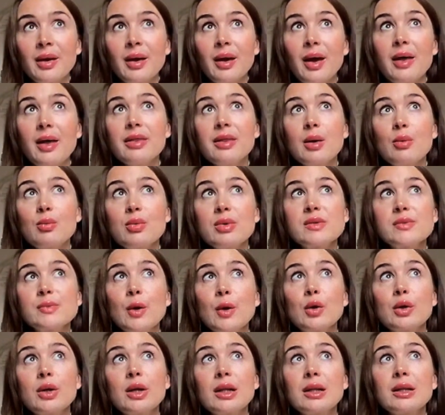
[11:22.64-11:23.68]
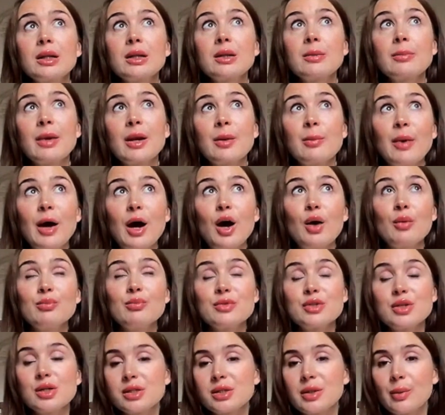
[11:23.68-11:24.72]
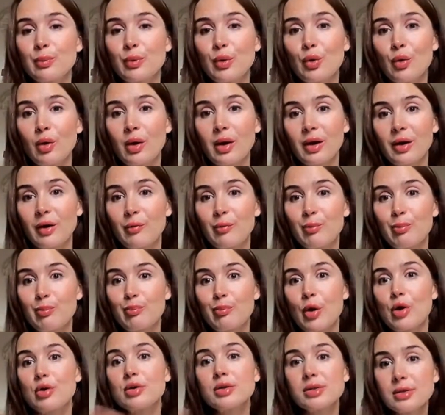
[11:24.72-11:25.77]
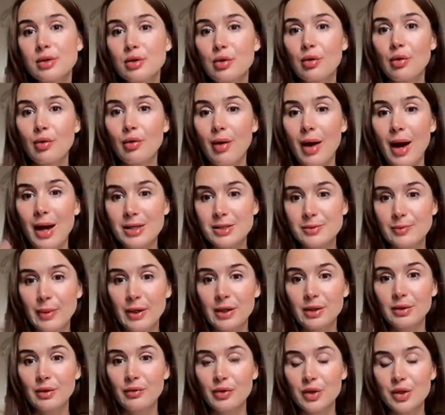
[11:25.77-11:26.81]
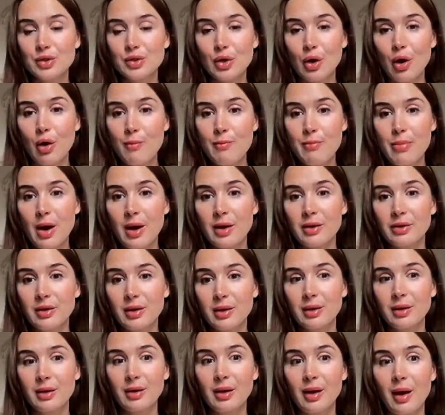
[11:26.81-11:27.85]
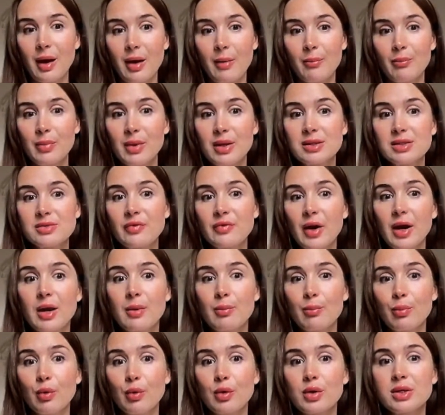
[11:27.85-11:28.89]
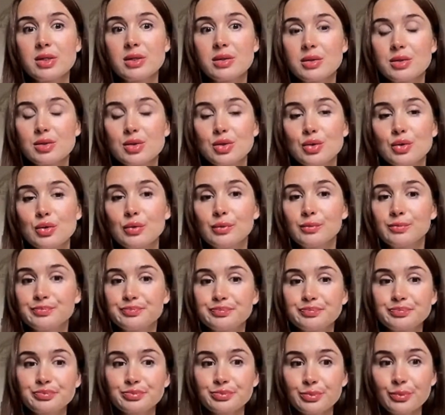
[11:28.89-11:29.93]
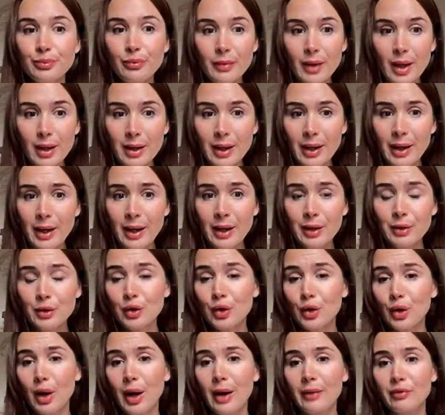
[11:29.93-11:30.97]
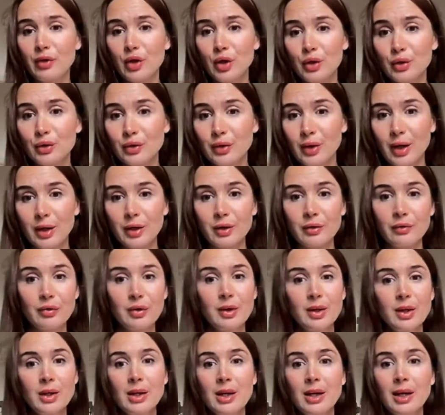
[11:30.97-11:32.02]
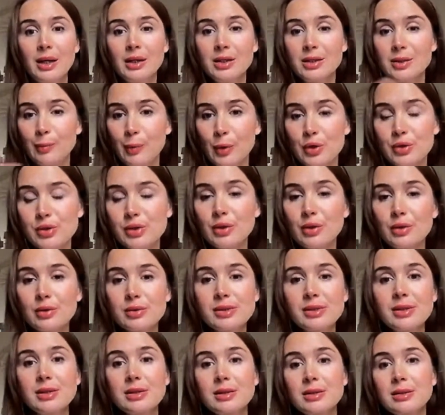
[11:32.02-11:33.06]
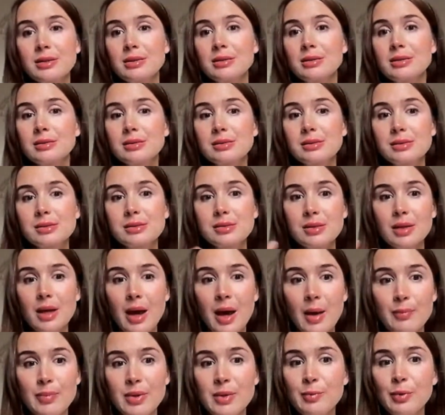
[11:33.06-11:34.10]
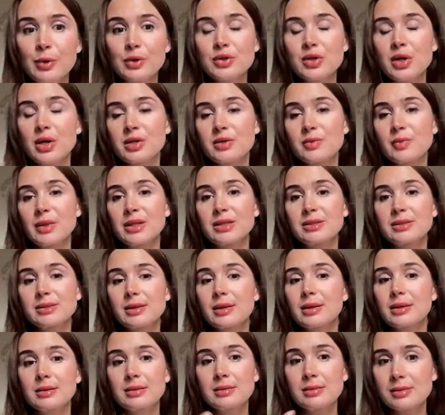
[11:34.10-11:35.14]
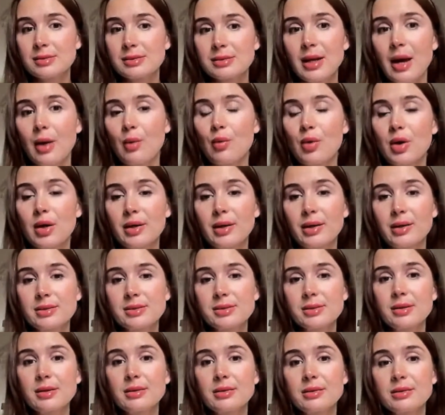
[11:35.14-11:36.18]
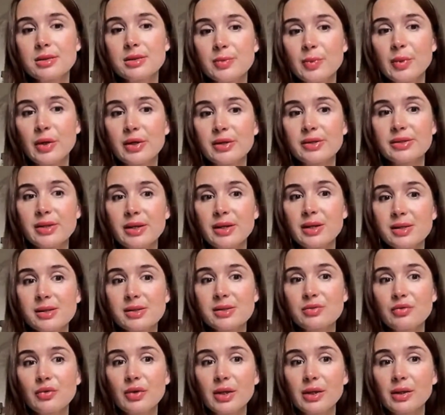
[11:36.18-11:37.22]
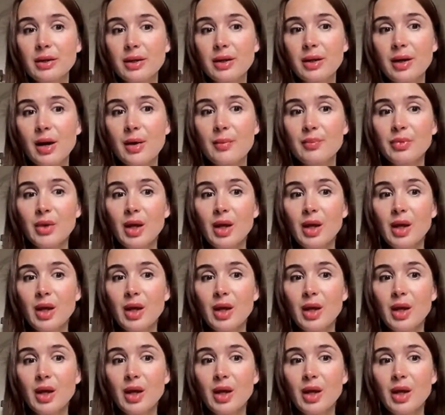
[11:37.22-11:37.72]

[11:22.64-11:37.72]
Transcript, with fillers: And then we've spoken a little bit about just the pure kind of personal aspect of the job. I think um, it's very important to uh, you know, have good kind of interpersonal skills, uh, people judgment skills, networking skills, because it is really a, uh,